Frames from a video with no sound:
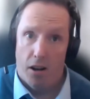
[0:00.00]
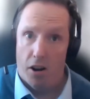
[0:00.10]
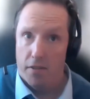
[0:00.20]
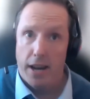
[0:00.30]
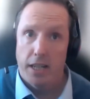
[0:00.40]
a
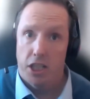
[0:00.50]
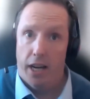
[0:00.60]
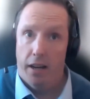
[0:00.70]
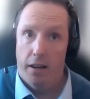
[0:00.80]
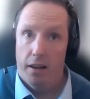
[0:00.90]
lot of
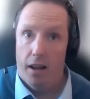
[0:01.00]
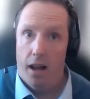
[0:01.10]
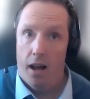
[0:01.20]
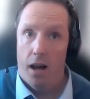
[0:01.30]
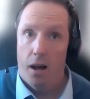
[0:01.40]
energy
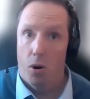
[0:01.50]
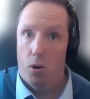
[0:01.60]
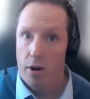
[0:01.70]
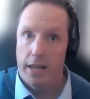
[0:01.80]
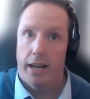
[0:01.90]

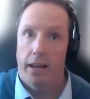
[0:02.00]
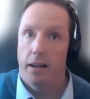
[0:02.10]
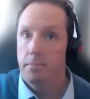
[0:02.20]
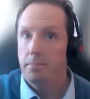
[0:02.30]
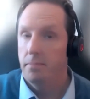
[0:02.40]
already.
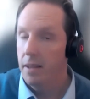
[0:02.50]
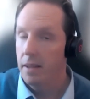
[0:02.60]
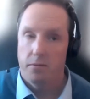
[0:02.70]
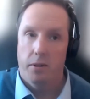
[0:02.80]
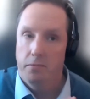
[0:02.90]

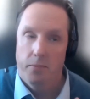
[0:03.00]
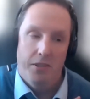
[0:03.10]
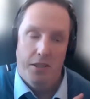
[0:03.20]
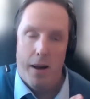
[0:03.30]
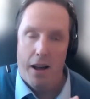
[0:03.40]

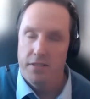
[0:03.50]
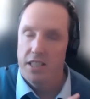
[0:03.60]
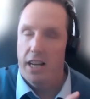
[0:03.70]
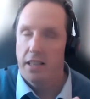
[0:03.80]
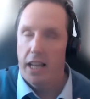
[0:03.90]
You may have
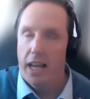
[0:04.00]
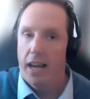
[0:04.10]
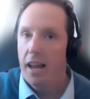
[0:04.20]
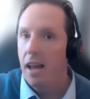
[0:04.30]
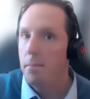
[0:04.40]
seen
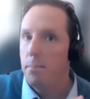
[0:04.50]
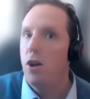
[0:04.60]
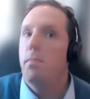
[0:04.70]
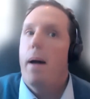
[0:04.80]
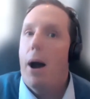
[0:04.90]
the
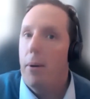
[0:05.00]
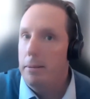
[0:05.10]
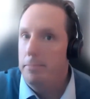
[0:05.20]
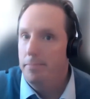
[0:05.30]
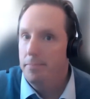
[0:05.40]
poo power,
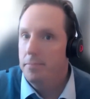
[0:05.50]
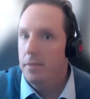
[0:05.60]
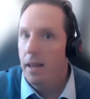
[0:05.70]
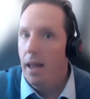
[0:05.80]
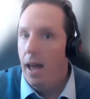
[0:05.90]

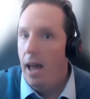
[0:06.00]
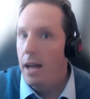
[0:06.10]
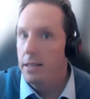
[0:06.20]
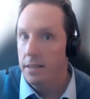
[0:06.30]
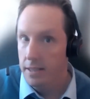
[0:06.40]

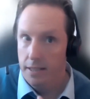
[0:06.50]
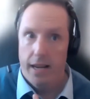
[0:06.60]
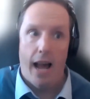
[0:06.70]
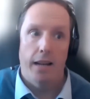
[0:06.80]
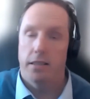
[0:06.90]
and
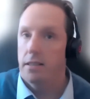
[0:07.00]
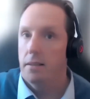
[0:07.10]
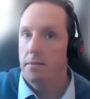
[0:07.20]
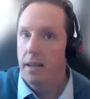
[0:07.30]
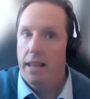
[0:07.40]
yes,
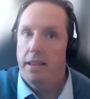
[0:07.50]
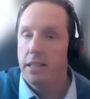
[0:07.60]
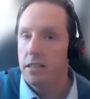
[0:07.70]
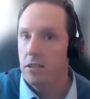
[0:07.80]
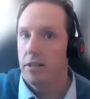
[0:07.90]
the
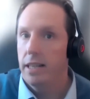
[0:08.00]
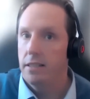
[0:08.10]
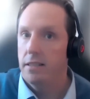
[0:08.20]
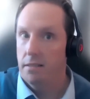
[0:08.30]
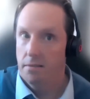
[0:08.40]

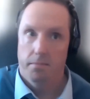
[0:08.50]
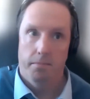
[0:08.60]
industry's